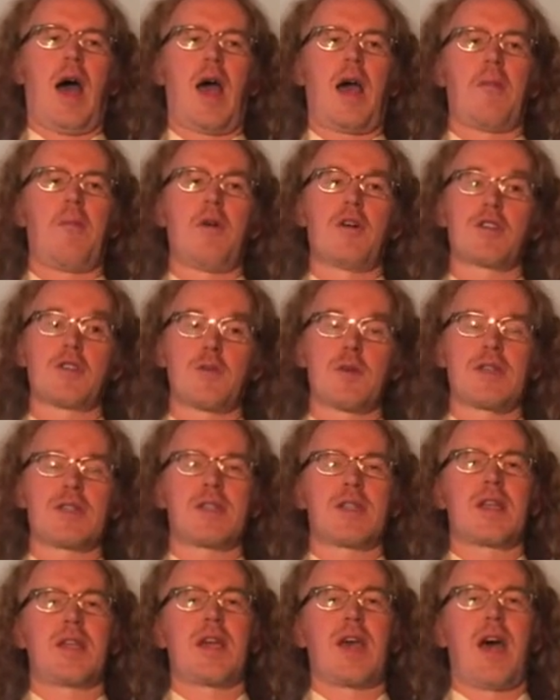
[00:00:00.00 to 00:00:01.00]
Most
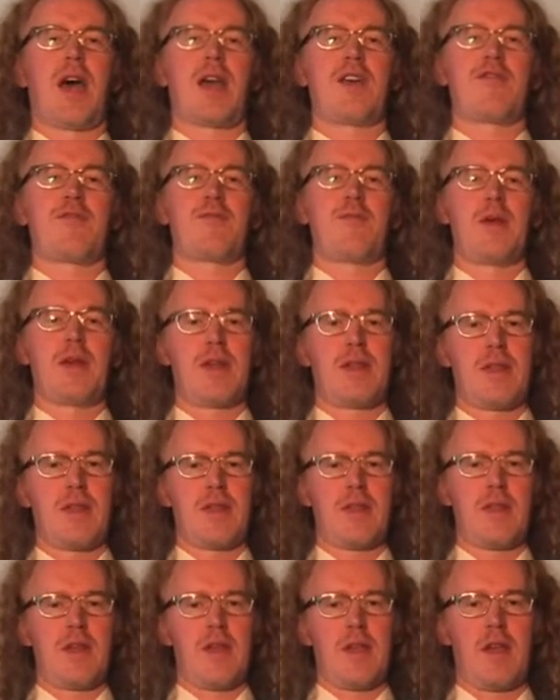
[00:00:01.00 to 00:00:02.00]
recently, I've been
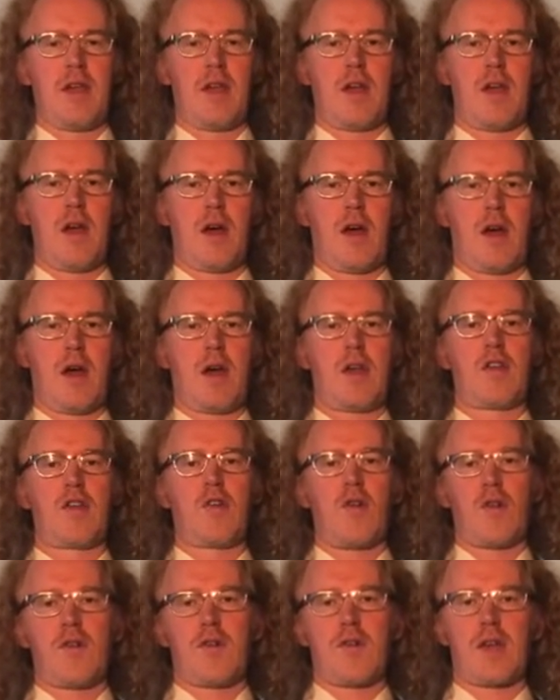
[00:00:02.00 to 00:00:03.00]
the
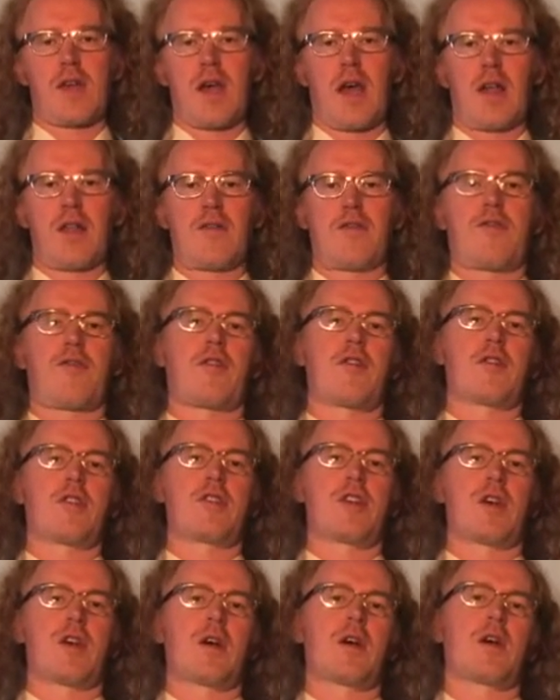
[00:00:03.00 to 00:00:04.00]
Northern
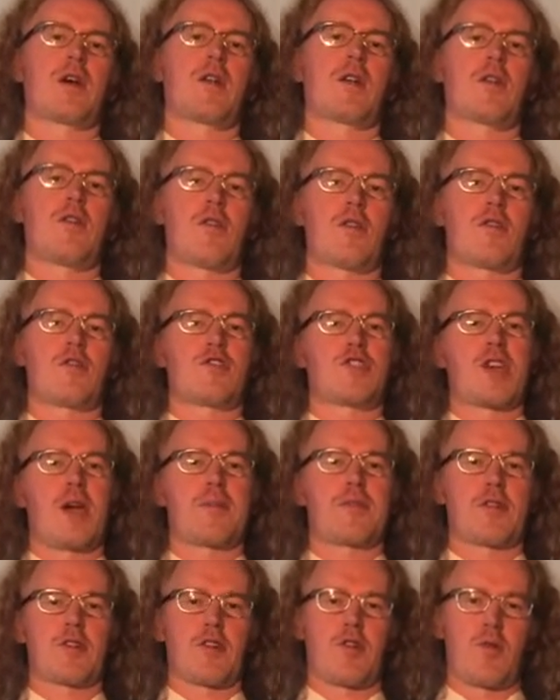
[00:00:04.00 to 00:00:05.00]
California local
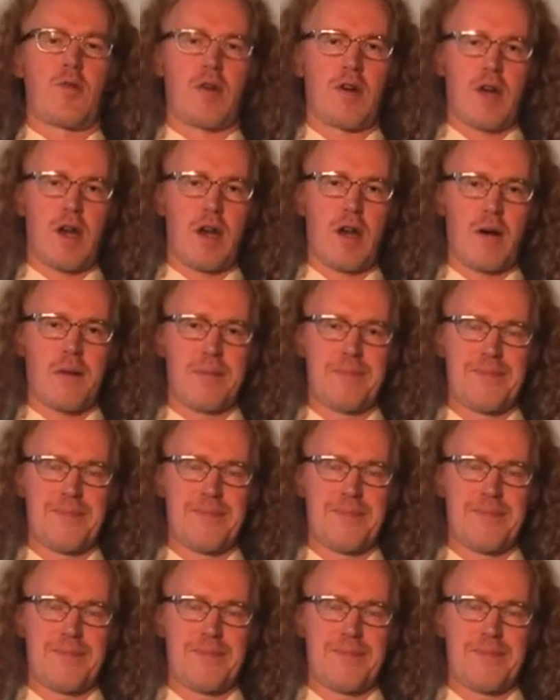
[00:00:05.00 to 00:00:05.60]
chapter coordinator.